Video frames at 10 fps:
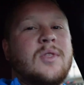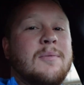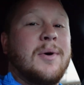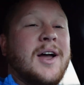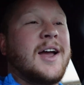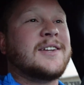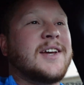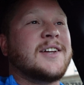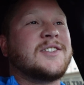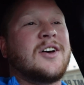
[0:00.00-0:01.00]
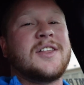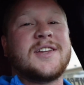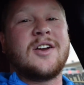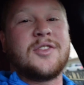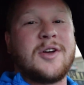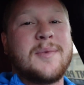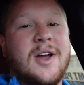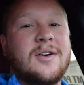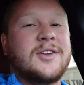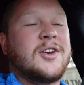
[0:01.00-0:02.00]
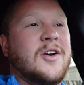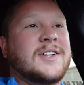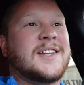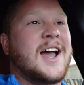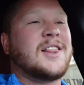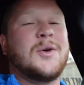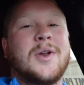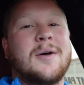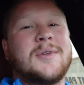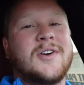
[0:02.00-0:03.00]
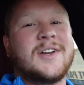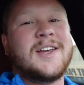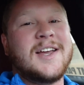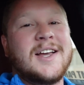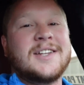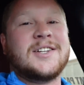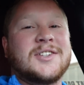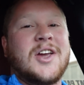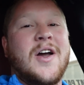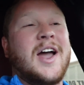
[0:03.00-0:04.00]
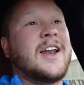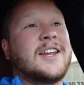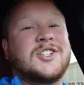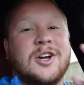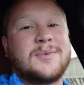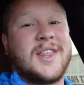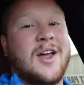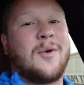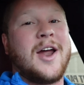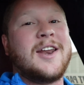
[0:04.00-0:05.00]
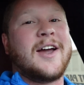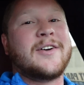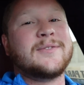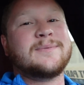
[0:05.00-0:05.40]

But as you guys saw in the title and thumbnail, you know exactly what I'm doing. So let's go ahead and jump to that right now.